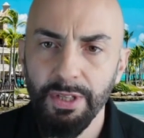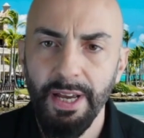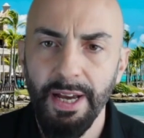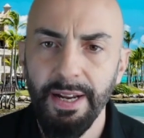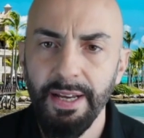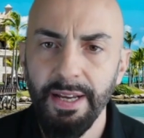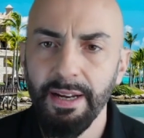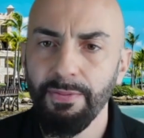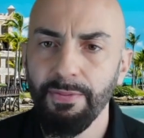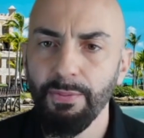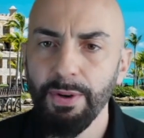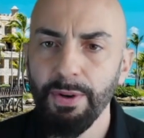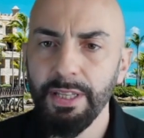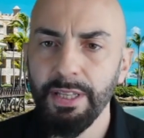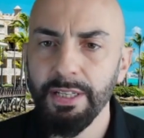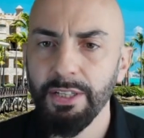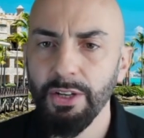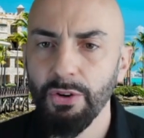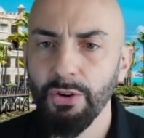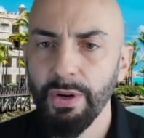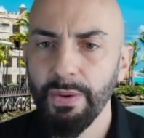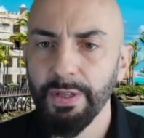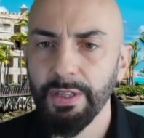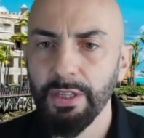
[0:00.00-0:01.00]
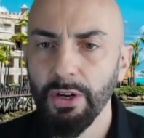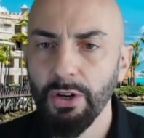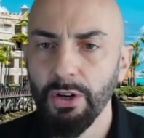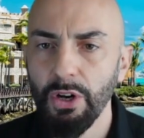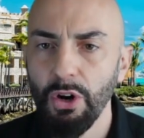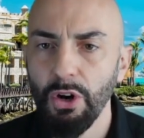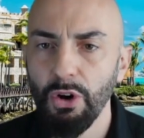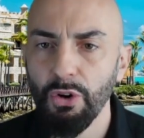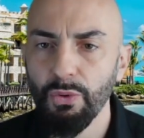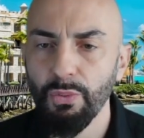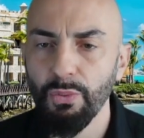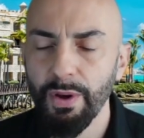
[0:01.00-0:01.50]
in. If we disagree with the
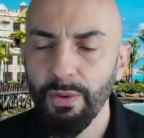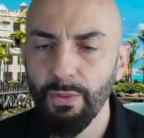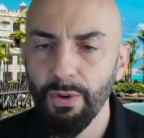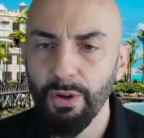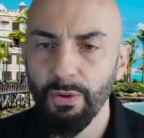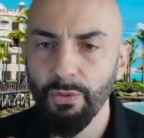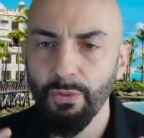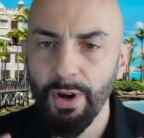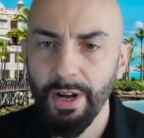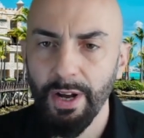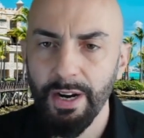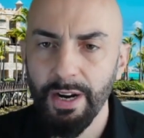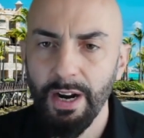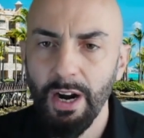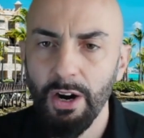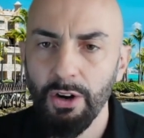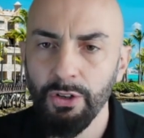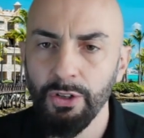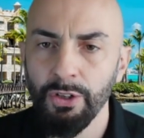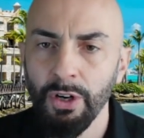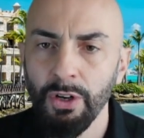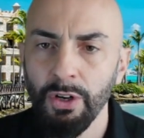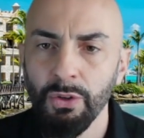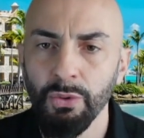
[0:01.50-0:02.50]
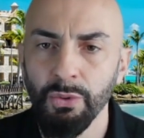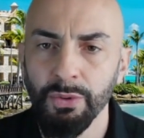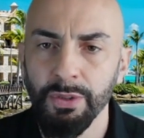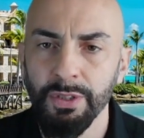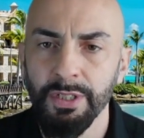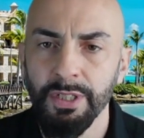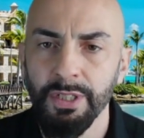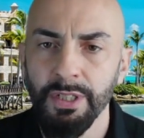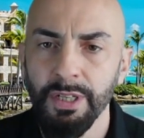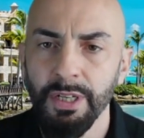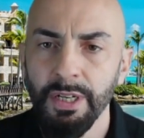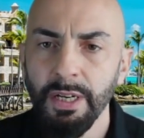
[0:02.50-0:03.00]
code, we will run our
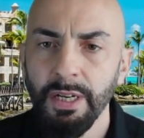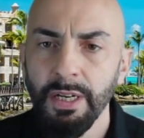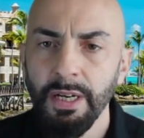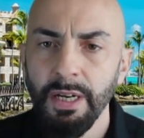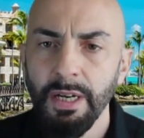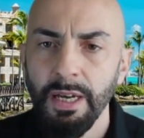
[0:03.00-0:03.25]
nodes